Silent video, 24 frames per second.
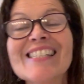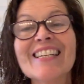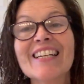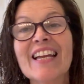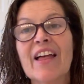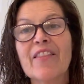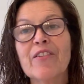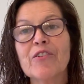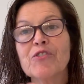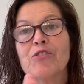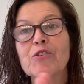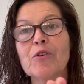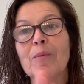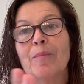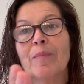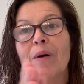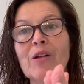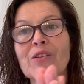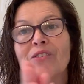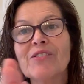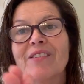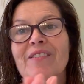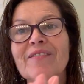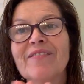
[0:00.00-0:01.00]
together to
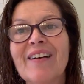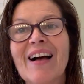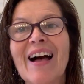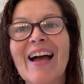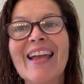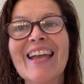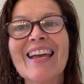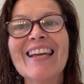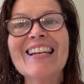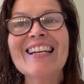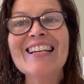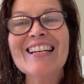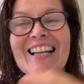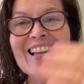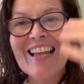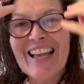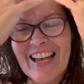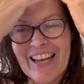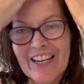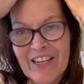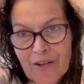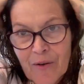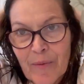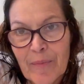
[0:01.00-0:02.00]
emulsify it,
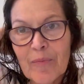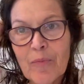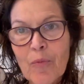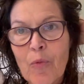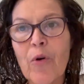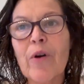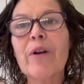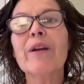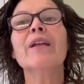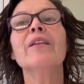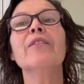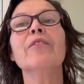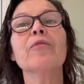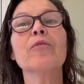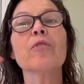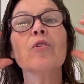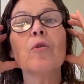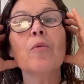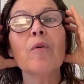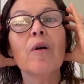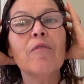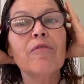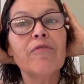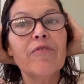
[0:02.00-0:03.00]
and you work it
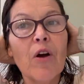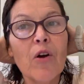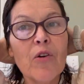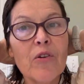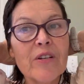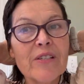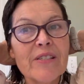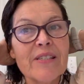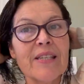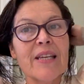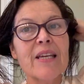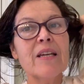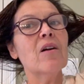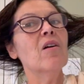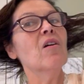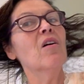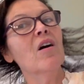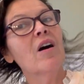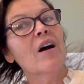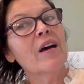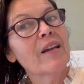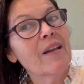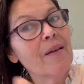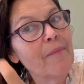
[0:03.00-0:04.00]
through, focusing
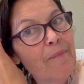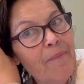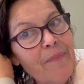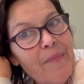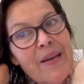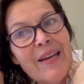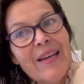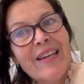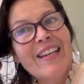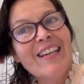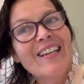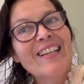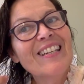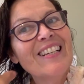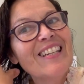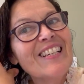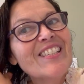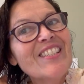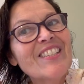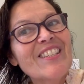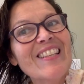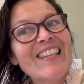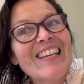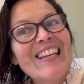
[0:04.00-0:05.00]
on mid
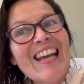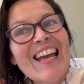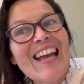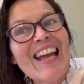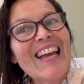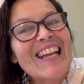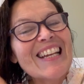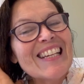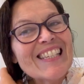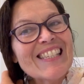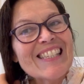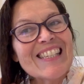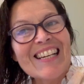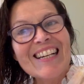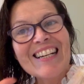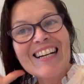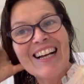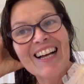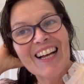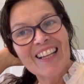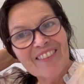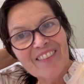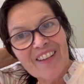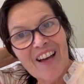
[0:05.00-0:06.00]
to the ends.
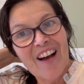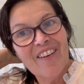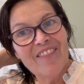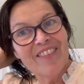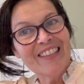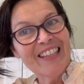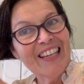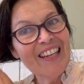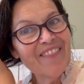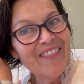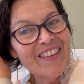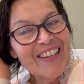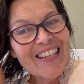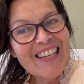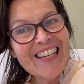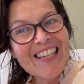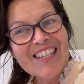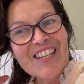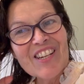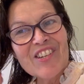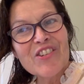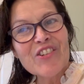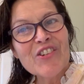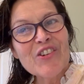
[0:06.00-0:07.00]
I love a leave-in
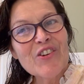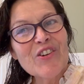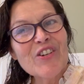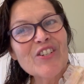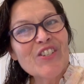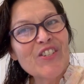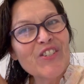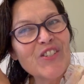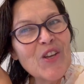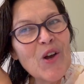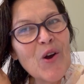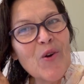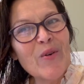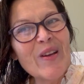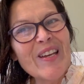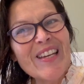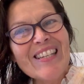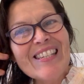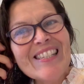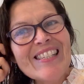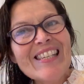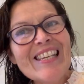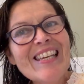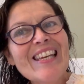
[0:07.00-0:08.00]
conditioner. It's so
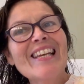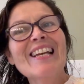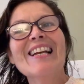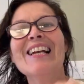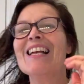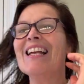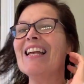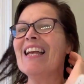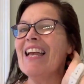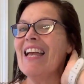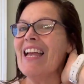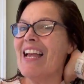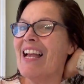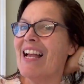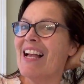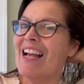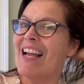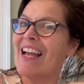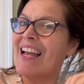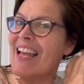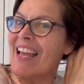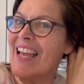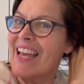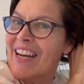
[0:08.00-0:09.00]
easy,
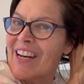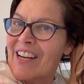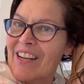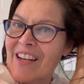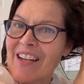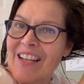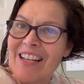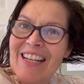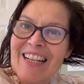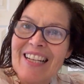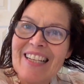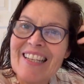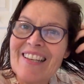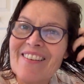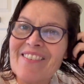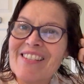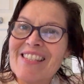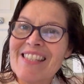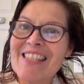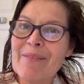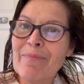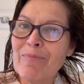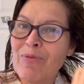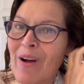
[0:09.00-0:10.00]
and it
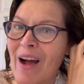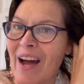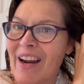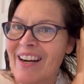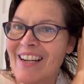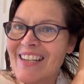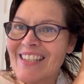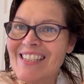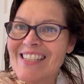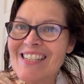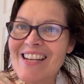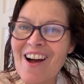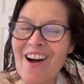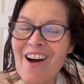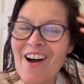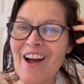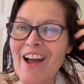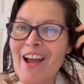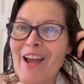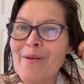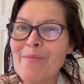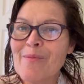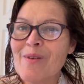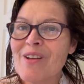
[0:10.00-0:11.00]
gives the product
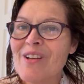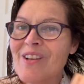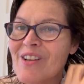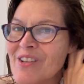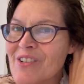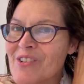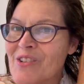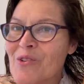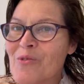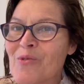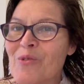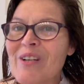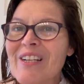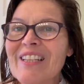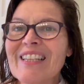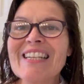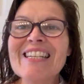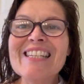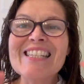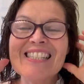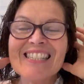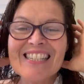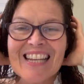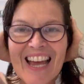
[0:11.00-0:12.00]
time to really
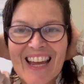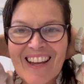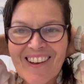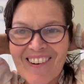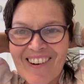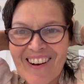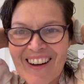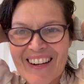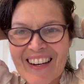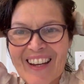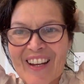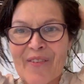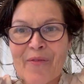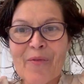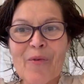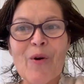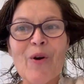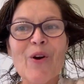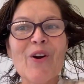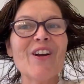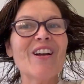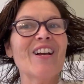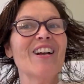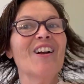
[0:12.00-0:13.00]
stay on and
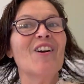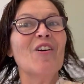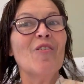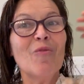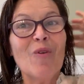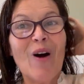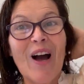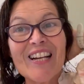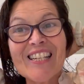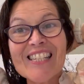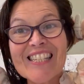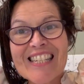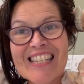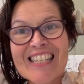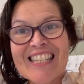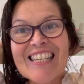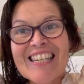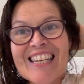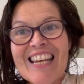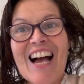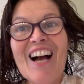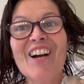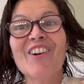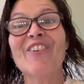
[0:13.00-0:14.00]
work. Watch and
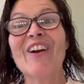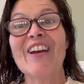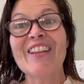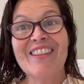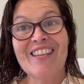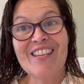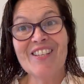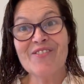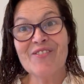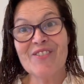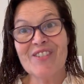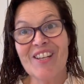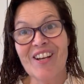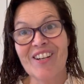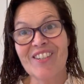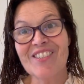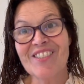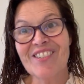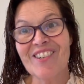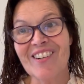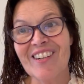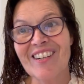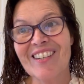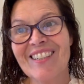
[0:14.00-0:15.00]
see how great these
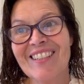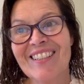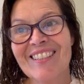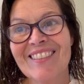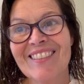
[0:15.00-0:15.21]
results are.